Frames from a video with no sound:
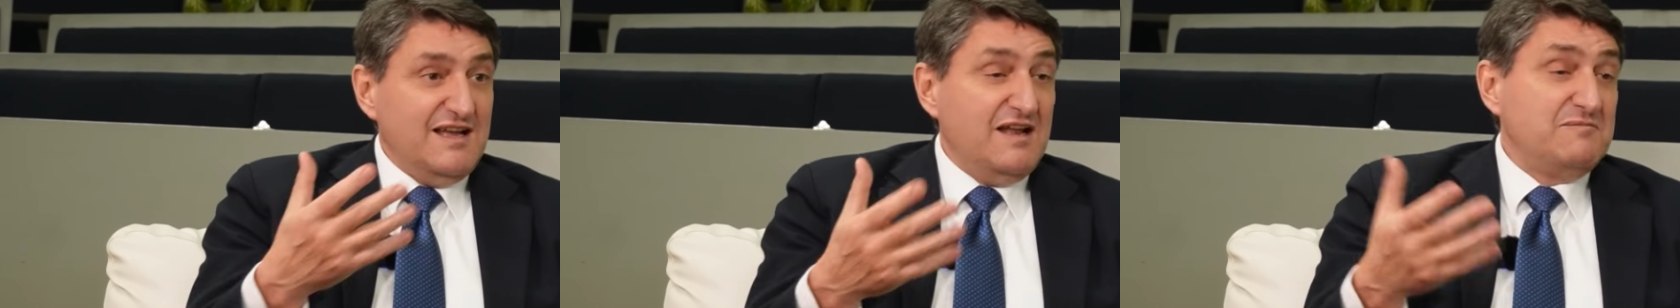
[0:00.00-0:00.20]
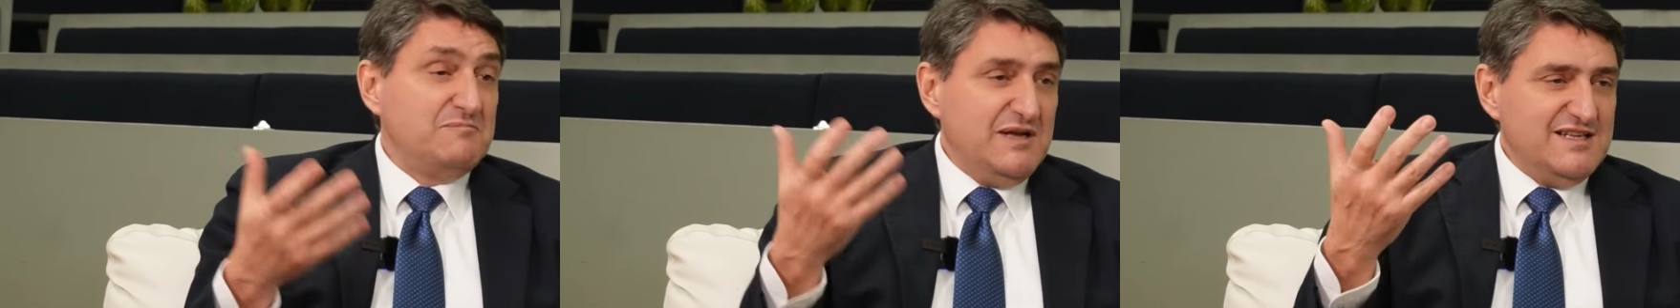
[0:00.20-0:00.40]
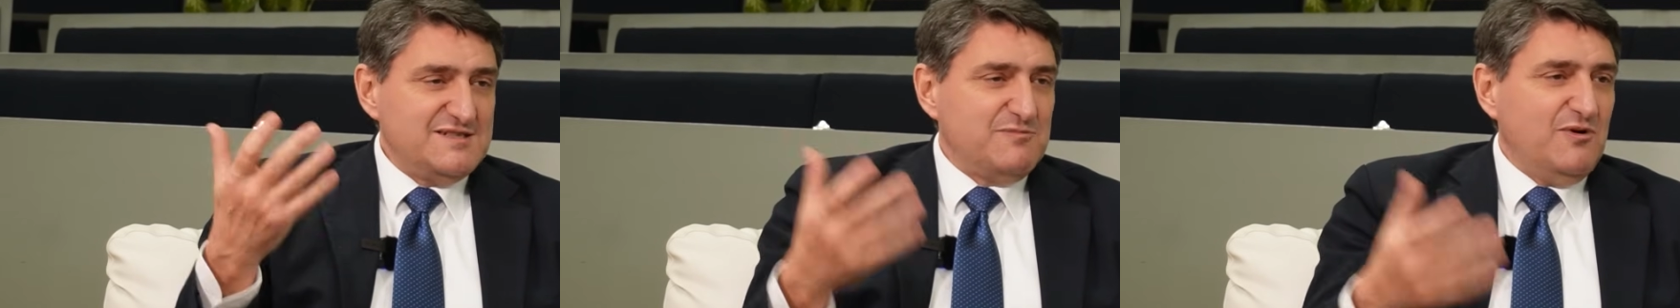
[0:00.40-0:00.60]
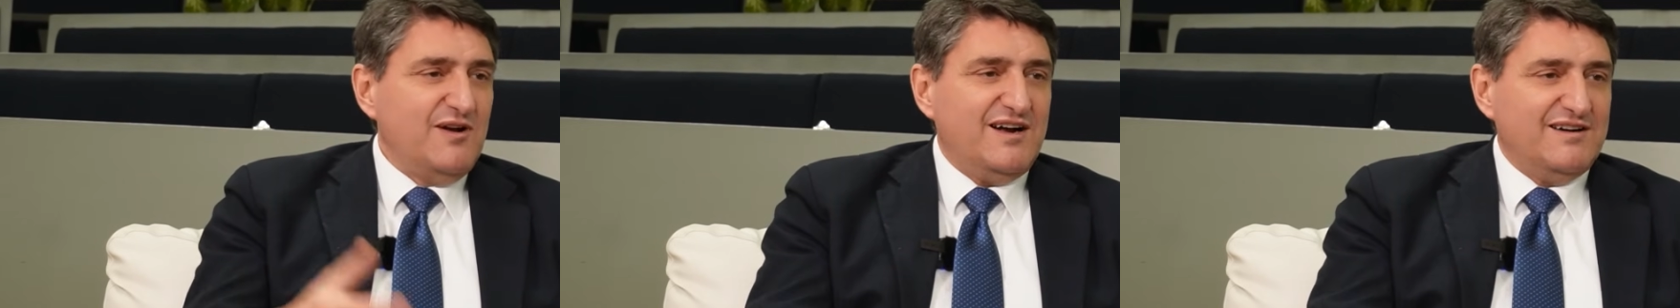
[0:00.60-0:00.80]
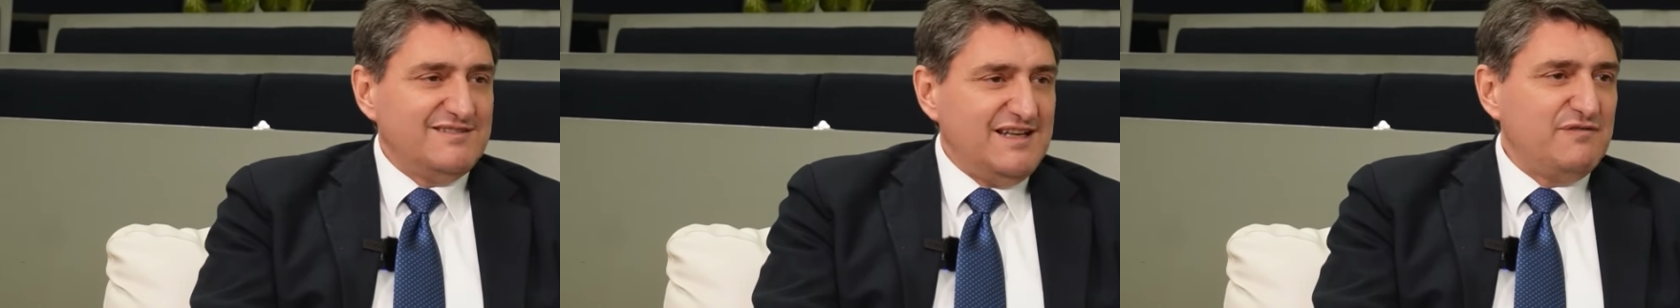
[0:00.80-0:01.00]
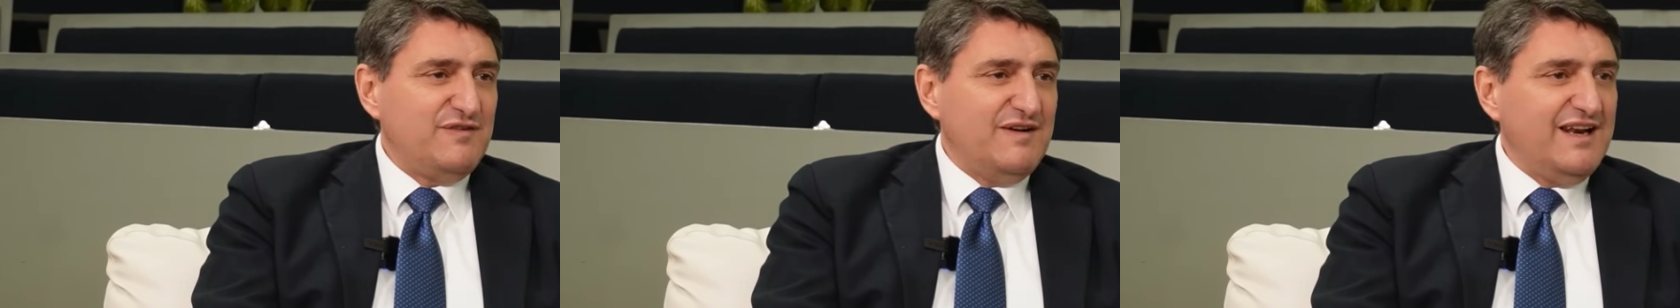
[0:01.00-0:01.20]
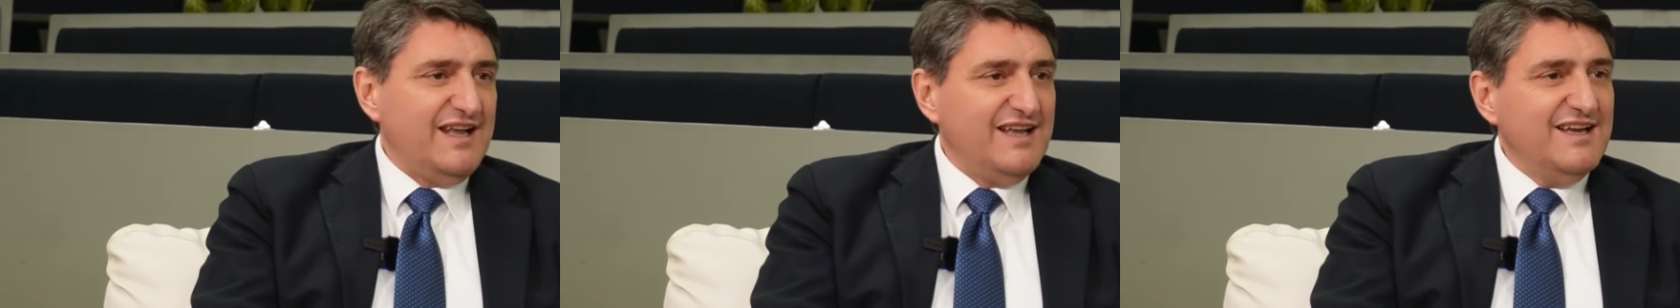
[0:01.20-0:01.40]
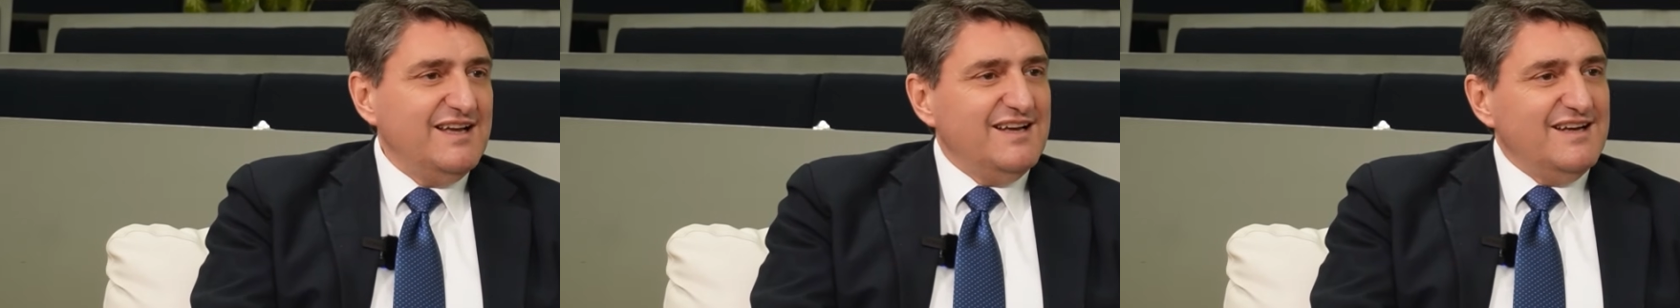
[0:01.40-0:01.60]
and baseball are
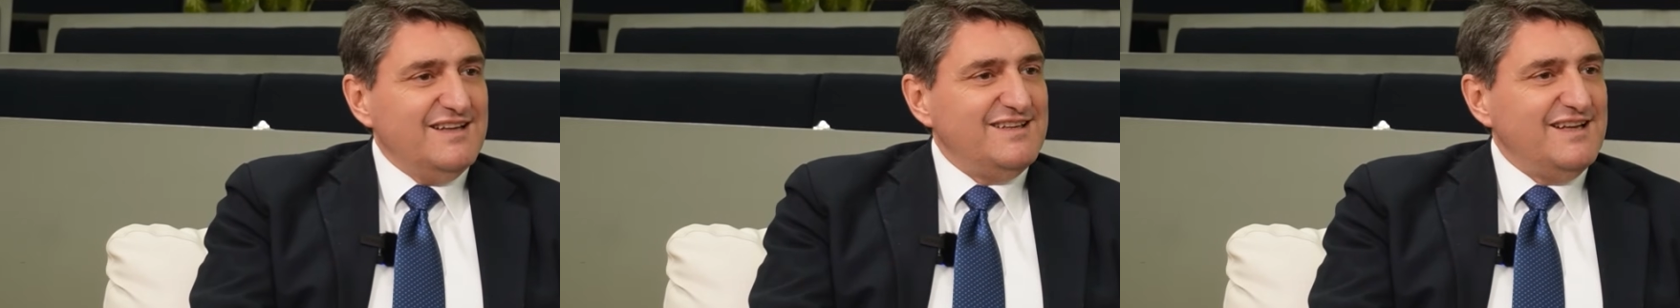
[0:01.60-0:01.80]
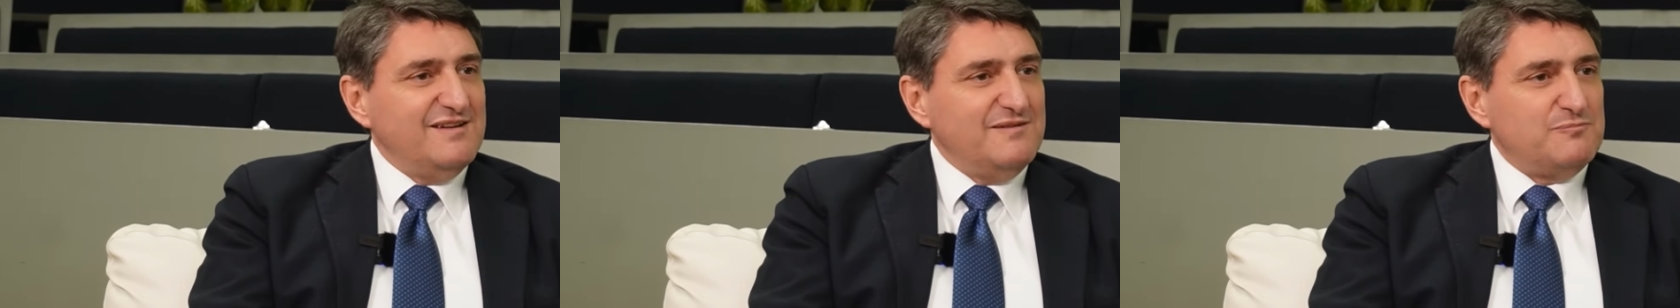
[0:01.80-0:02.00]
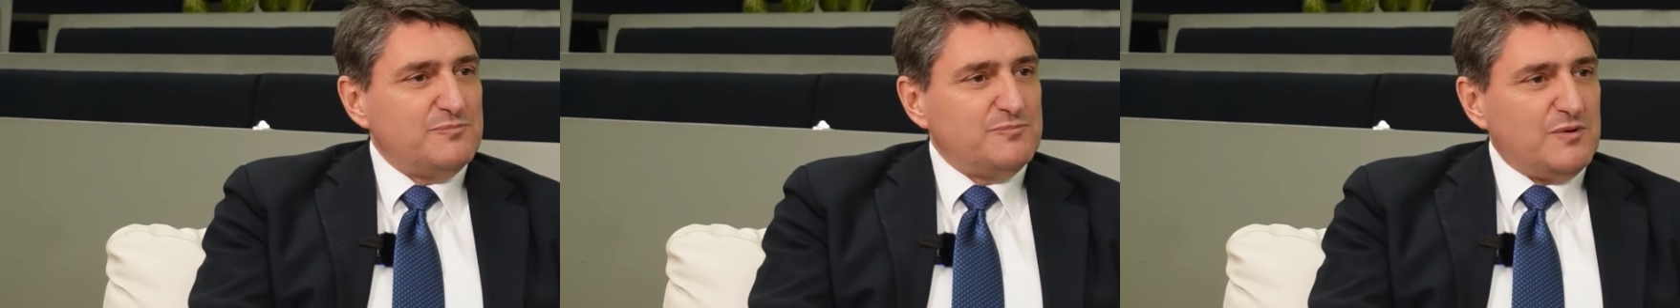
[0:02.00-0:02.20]
definitely the